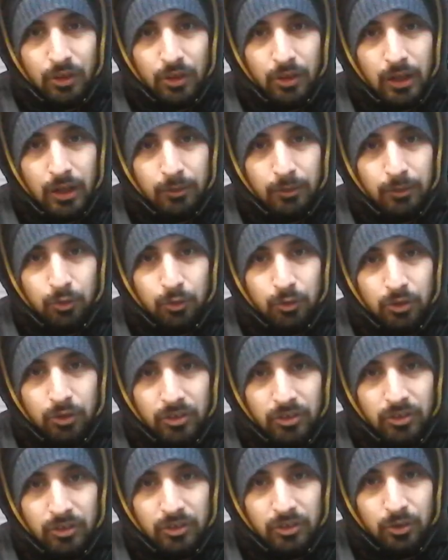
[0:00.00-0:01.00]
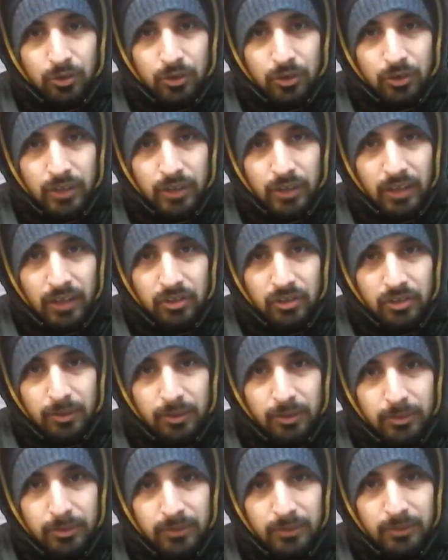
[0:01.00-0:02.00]
I'm switching to a snatch grip.
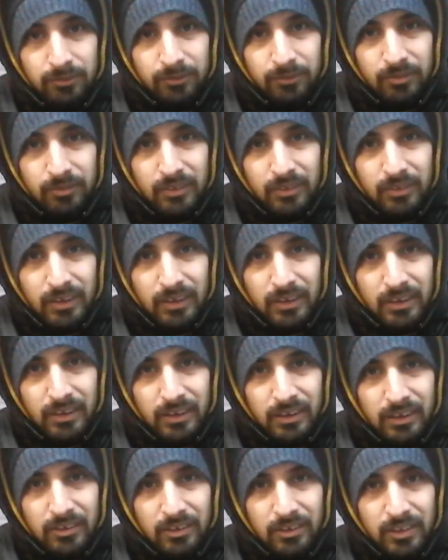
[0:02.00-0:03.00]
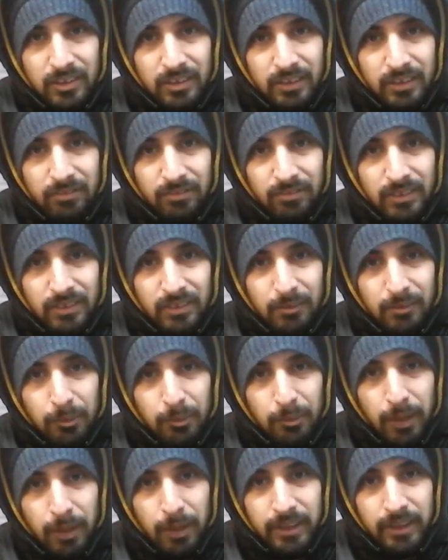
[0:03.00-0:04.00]
See, my
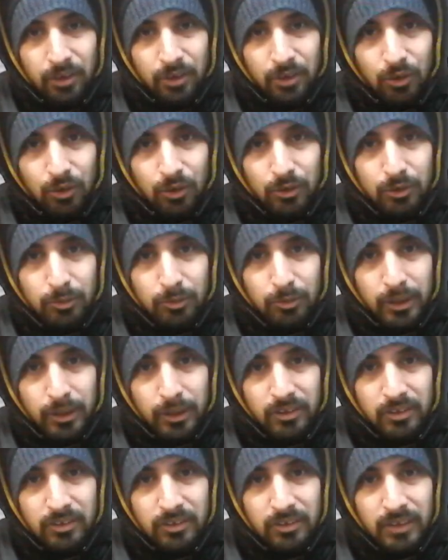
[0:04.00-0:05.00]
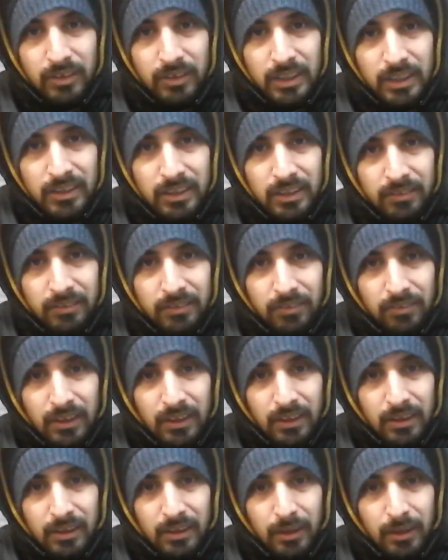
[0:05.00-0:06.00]
mind is all over the place.
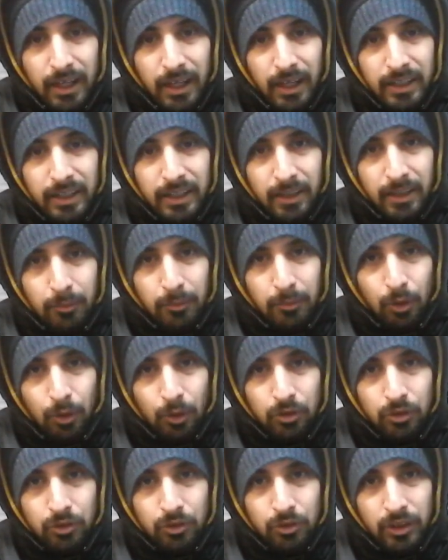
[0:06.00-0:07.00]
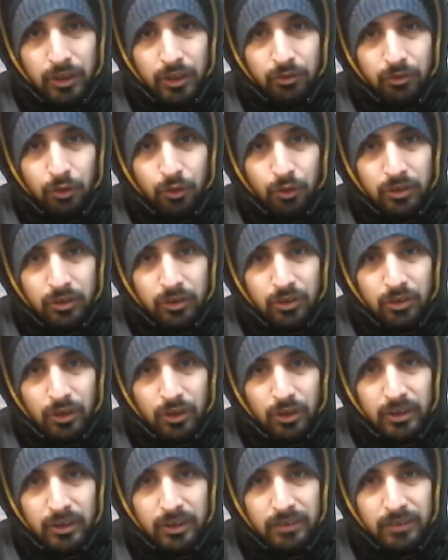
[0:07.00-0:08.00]
And I'm also trying to focus
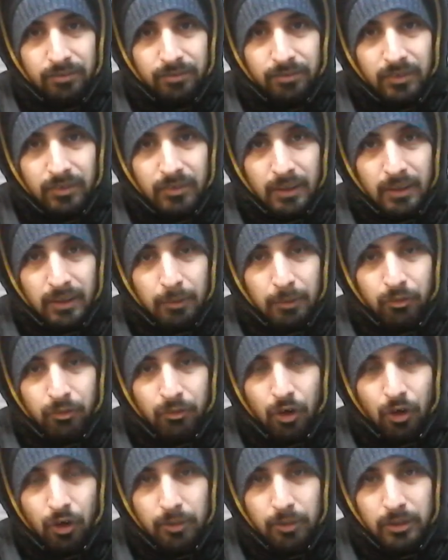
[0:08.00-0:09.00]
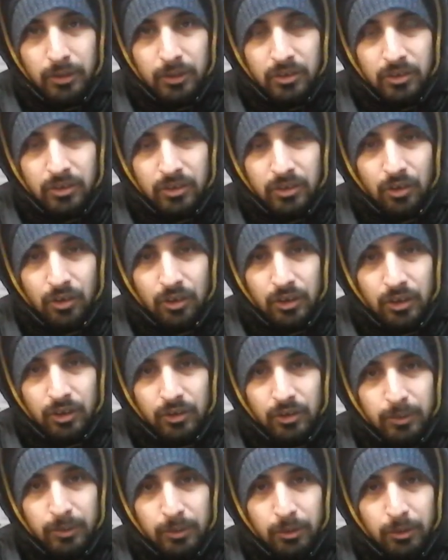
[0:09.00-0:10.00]
on my form because it's not
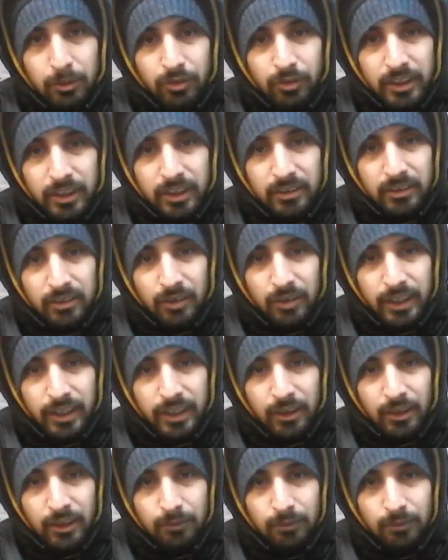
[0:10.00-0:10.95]
really perfect right now.